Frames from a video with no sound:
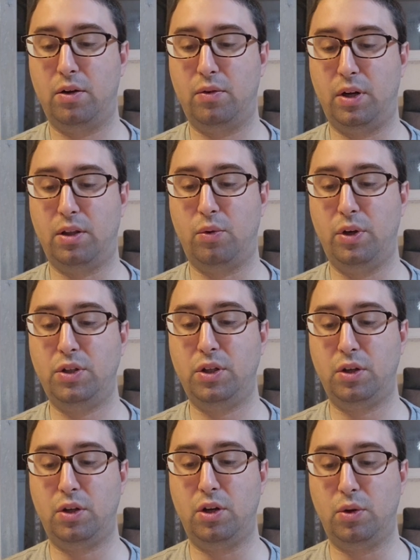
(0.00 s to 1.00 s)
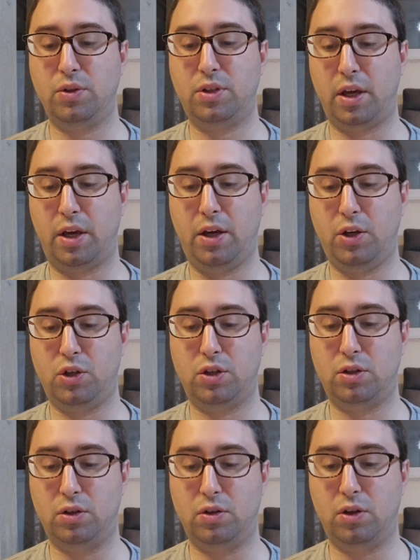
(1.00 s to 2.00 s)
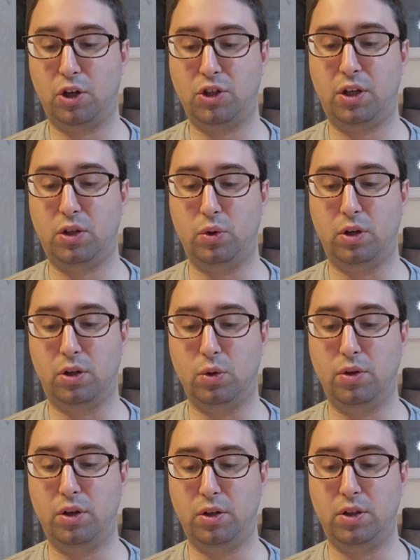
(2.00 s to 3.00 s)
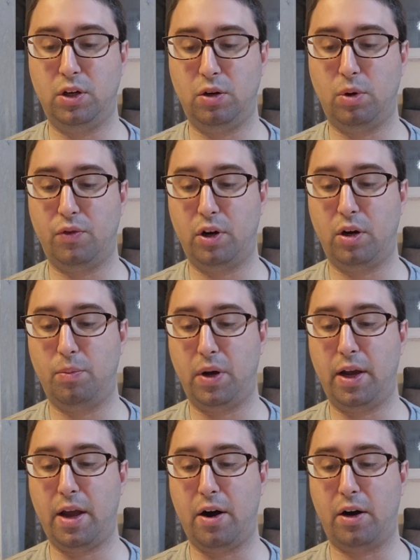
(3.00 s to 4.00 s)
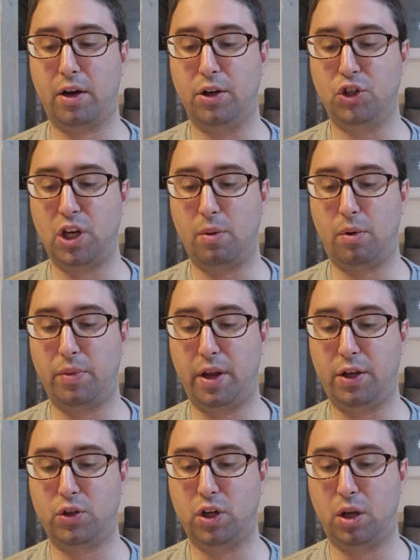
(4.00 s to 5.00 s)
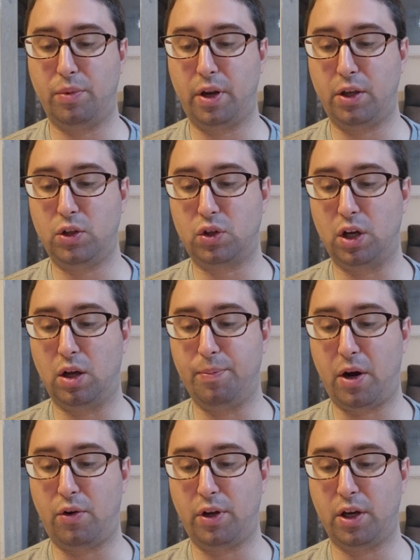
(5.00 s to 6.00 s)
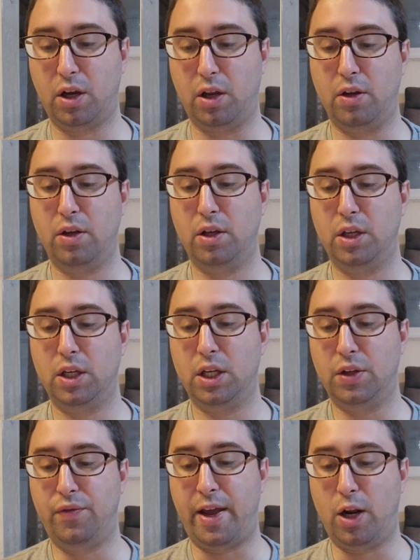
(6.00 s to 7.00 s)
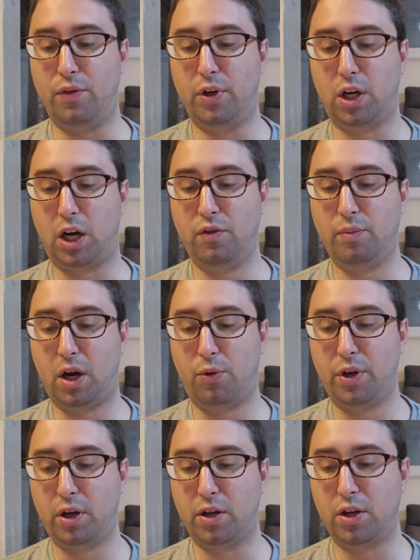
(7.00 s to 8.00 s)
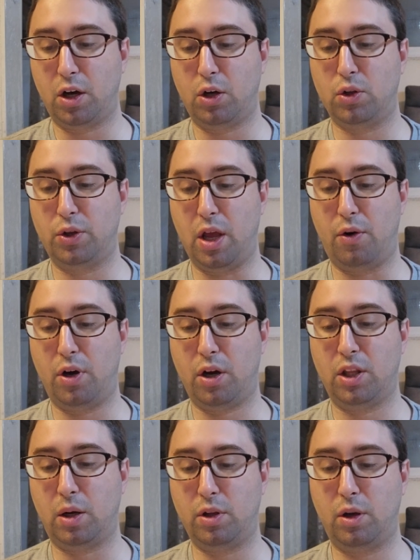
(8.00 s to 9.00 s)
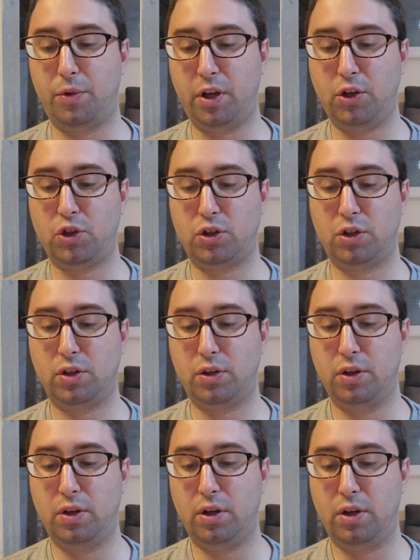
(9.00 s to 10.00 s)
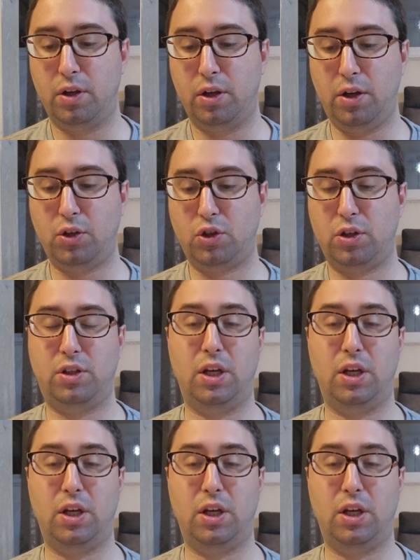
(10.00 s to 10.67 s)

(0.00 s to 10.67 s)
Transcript: Right, the reason you don't say Ish Darshani to include nazirim over by Erchin shenam Bnei Israel Bnei Israel Marichin Vein of the Chavim Marichin Yacholin Arachin Hamulam Ish. Ish.